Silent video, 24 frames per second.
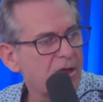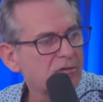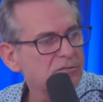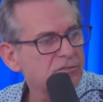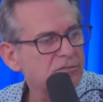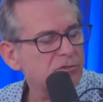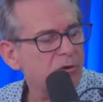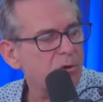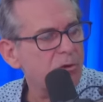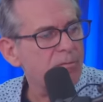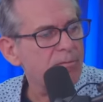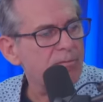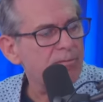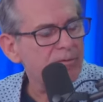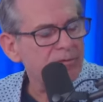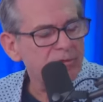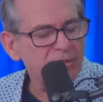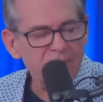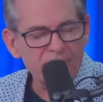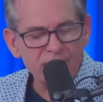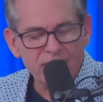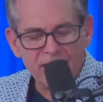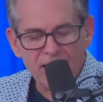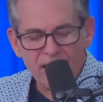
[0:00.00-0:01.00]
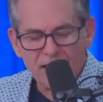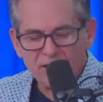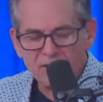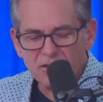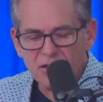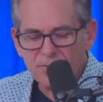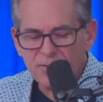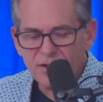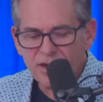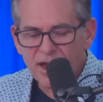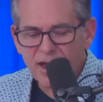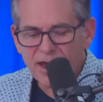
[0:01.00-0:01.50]
So let me
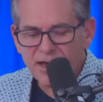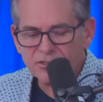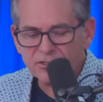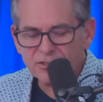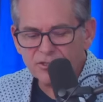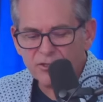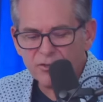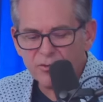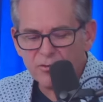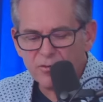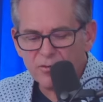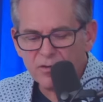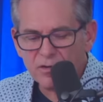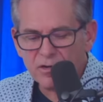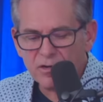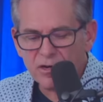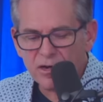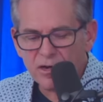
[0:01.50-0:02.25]
ask you,